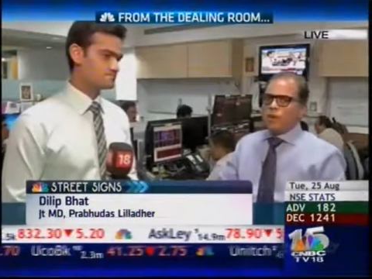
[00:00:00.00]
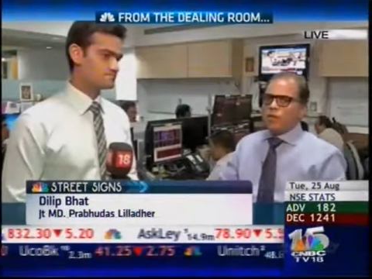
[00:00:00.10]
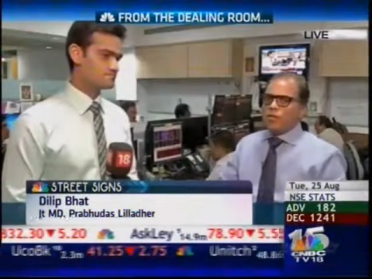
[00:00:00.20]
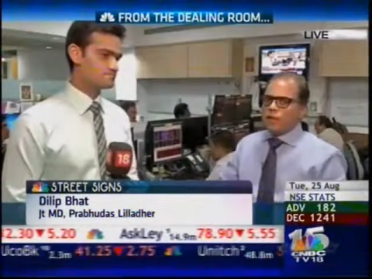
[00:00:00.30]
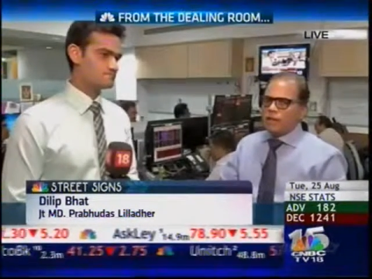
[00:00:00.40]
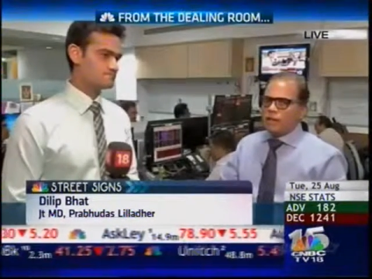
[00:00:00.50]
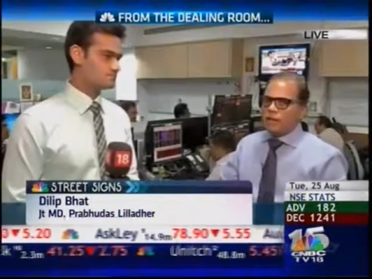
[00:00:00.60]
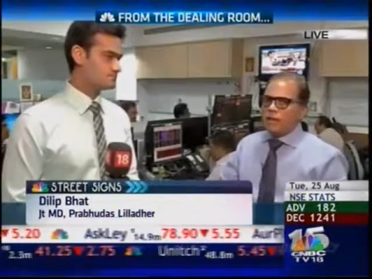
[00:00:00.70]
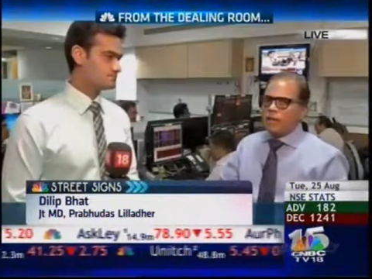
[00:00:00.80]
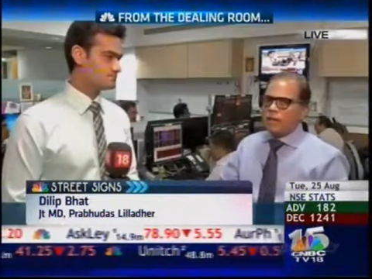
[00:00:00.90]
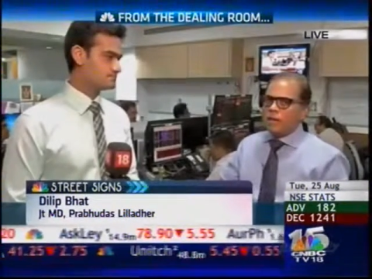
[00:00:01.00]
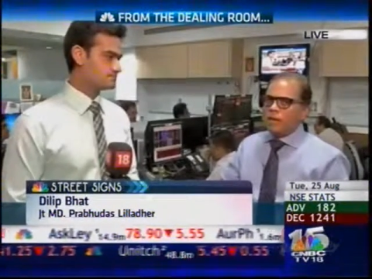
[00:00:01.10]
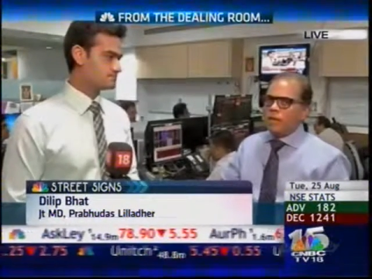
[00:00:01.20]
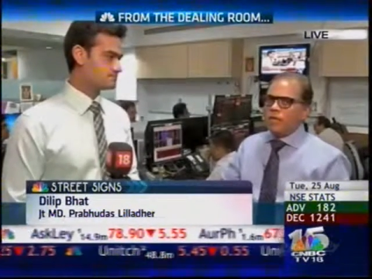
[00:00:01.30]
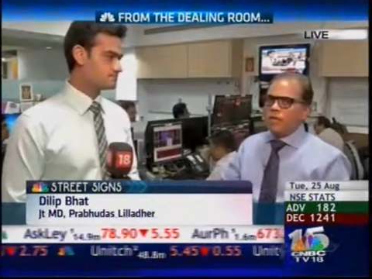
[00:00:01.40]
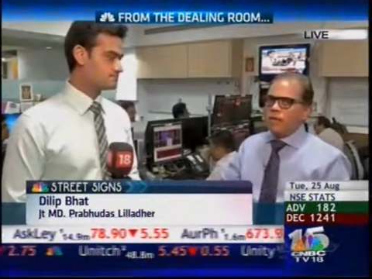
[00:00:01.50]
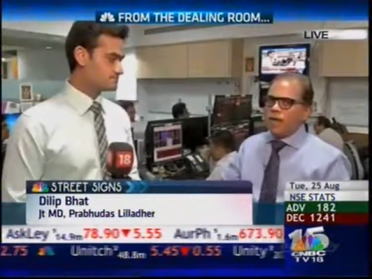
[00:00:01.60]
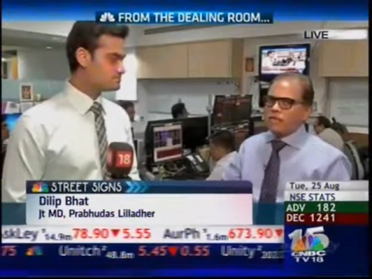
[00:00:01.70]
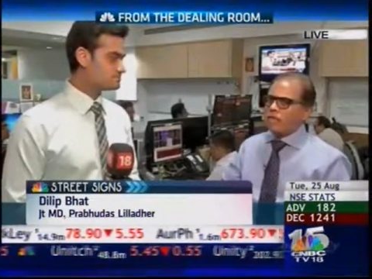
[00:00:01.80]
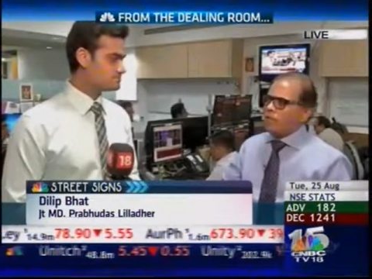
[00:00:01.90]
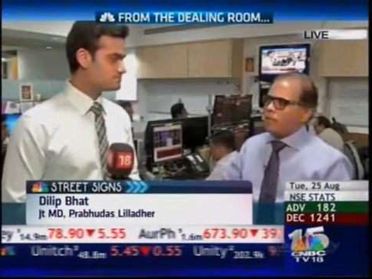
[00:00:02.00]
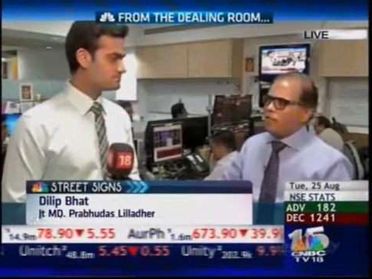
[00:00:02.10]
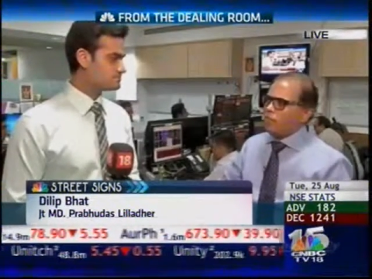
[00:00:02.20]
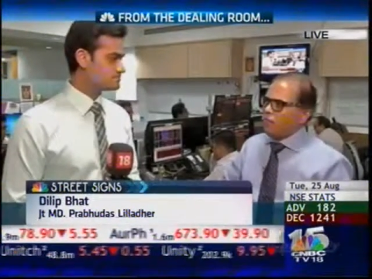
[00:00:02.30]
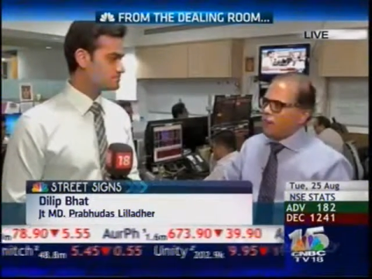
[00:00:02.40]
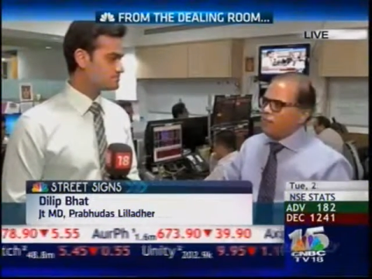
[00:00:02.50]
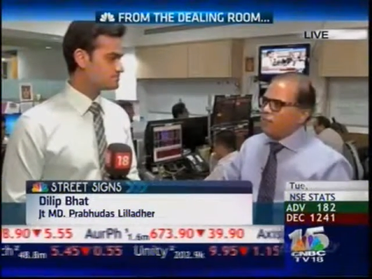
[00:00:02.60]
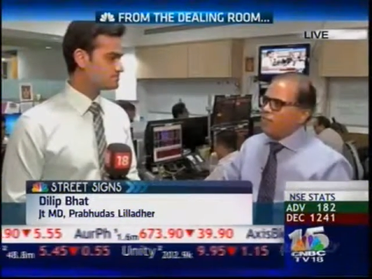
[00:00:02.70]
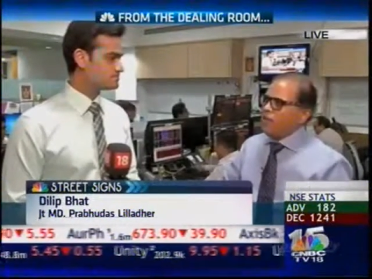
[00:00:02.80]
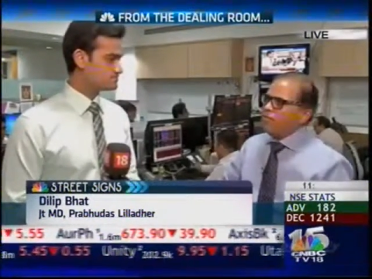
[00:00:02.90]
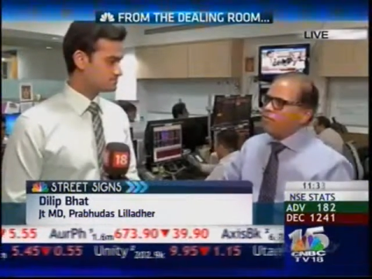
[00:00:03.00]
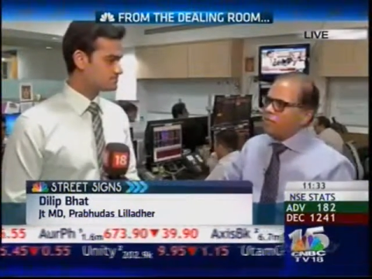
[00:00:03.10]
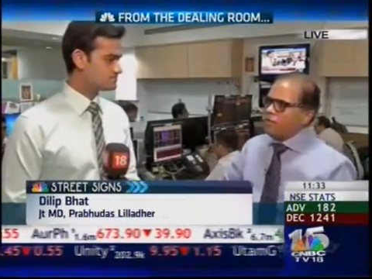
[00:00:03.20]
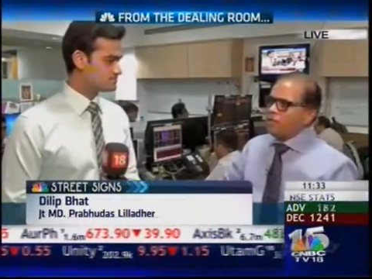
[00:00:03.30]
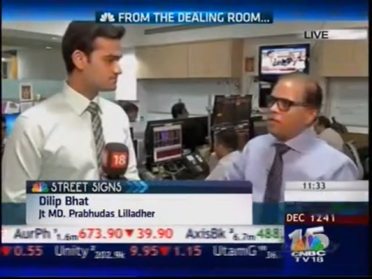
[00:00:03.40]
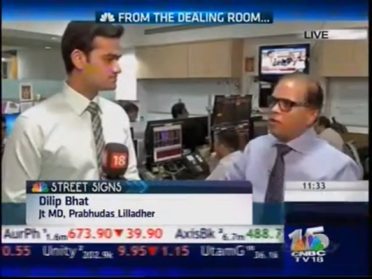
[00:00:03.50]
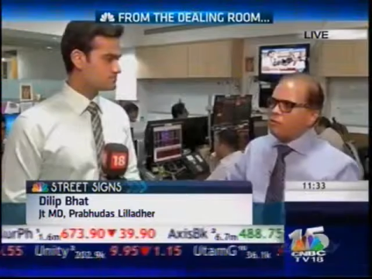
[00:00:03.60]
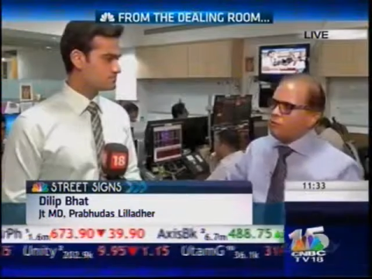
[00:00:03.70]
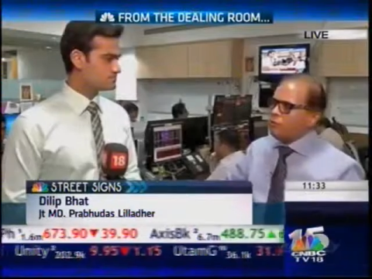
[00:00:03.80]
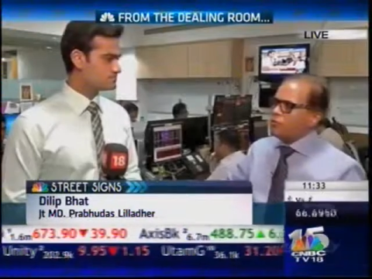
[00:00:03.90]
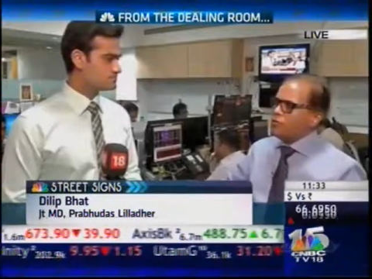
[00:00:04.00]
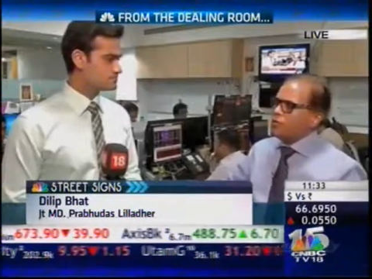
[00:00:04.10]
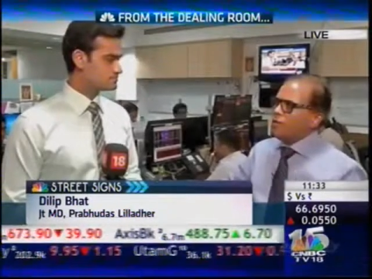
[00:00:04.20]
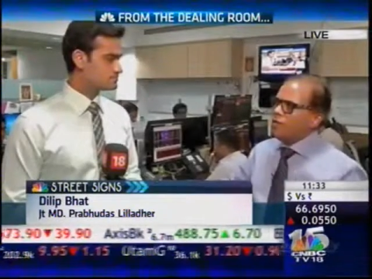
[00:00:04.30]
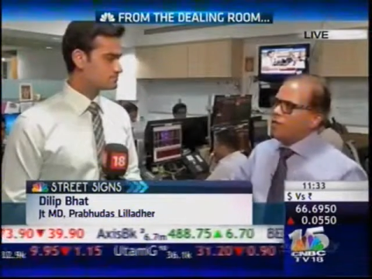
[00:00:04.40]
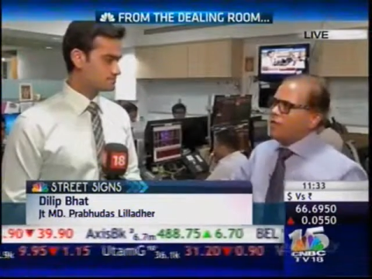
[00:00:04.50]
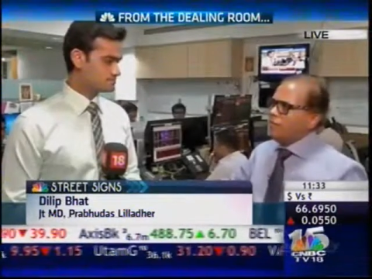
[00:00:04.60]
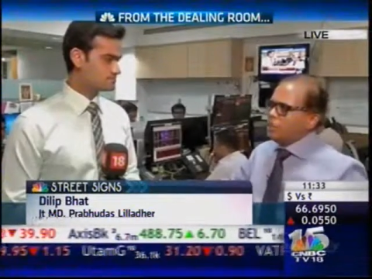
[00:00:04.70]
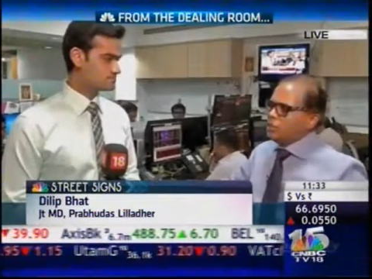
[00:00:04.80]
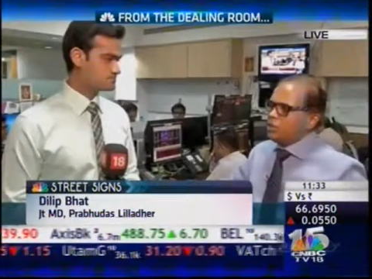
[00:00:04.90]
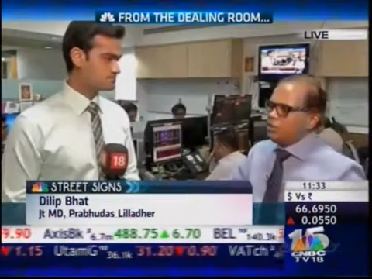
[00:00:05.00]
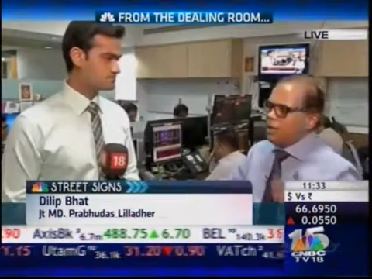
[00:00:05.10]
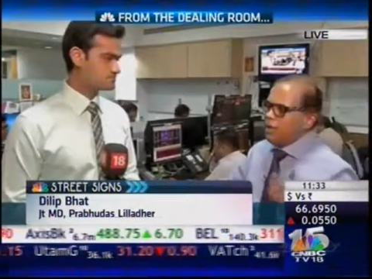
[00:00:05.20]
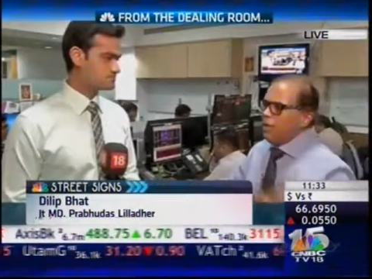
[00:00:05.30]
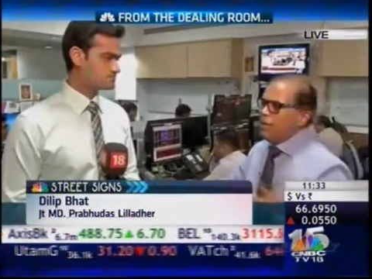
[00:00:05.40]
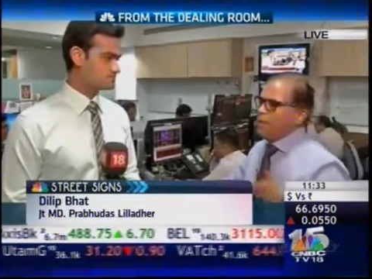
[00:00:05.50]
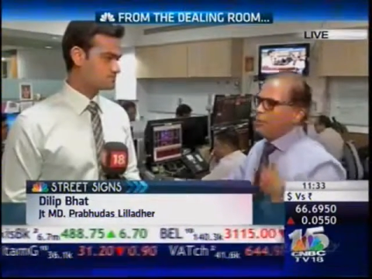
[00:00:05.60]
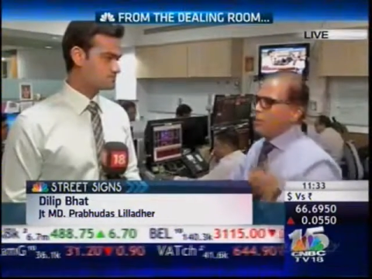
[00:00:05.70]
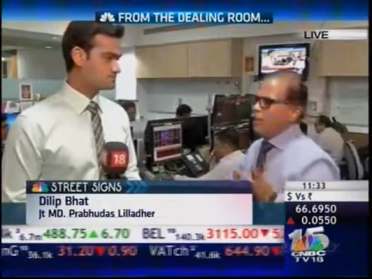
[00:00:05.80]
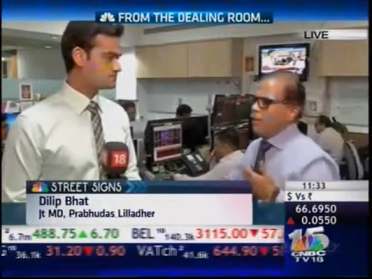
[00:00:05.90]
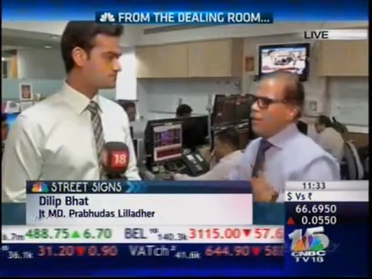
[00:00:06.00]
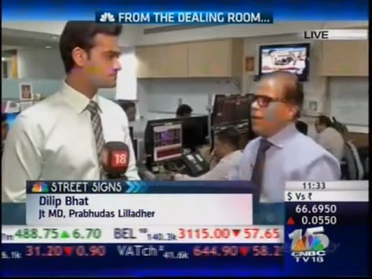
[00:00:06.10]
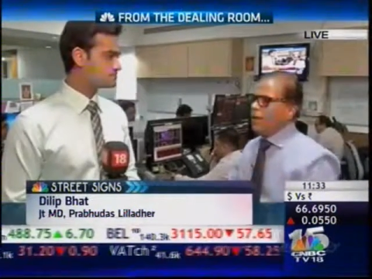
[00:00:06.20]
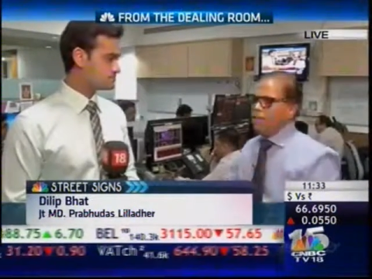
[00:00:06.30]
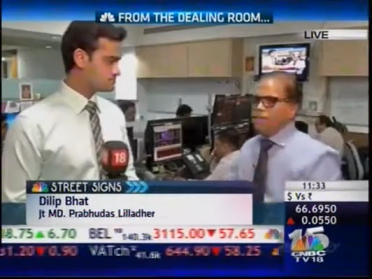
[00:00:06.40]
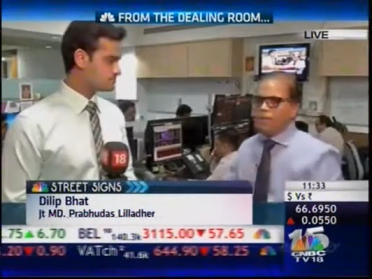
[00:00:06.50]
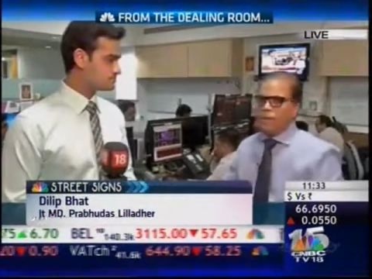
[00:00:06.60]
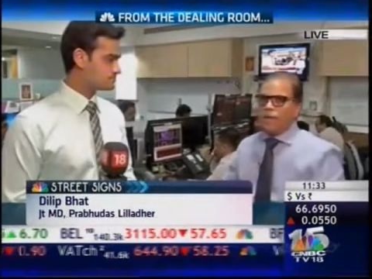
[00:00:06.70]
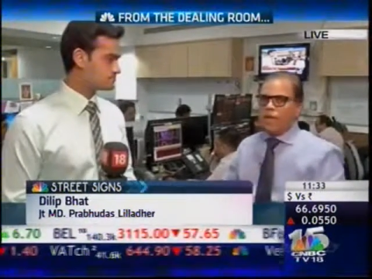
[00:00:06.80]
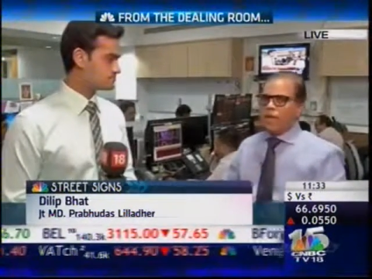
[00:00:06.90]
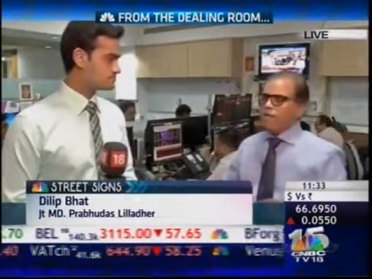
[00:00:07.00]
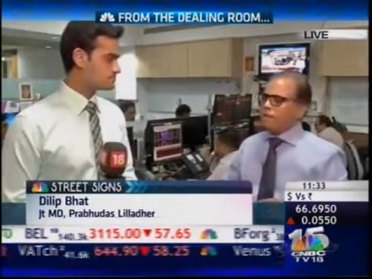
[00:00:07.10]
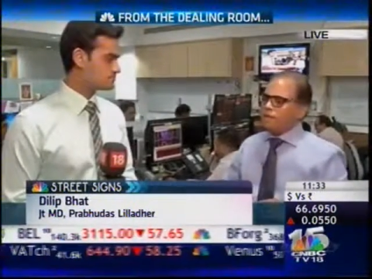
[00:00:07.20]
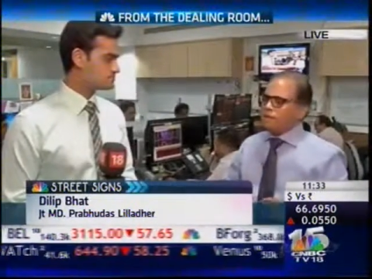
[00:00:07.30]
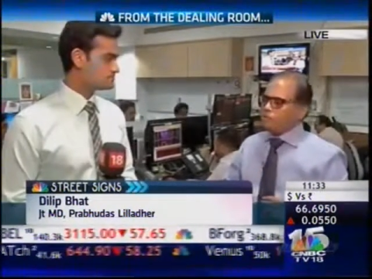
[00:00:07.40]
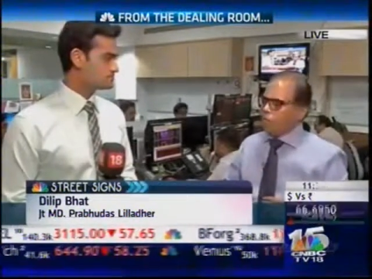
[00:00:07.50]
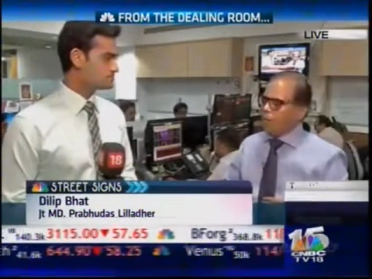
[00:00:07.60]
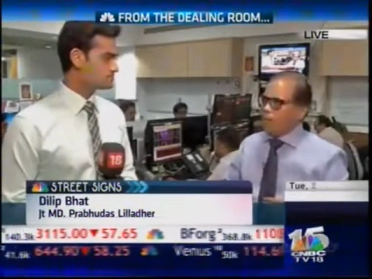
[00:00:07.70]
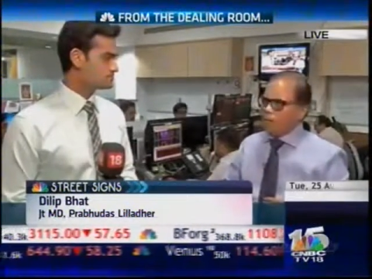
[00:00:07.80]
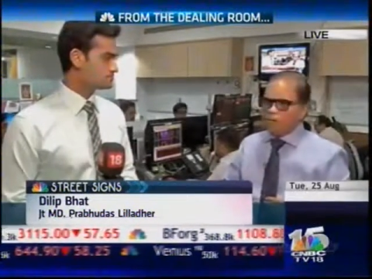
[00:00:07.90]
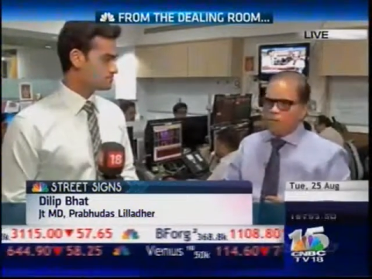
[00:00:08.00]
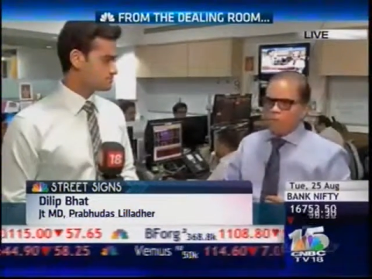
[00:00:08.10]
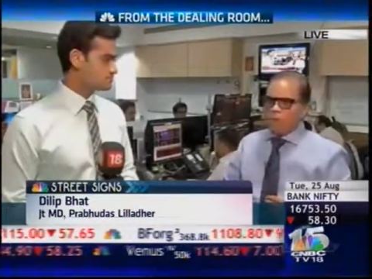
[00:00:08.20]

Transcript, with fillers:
Speaker 1: because I think uh, over the last couple of months, we have seen the confidence of the retail investors really gradually building up in a serious way.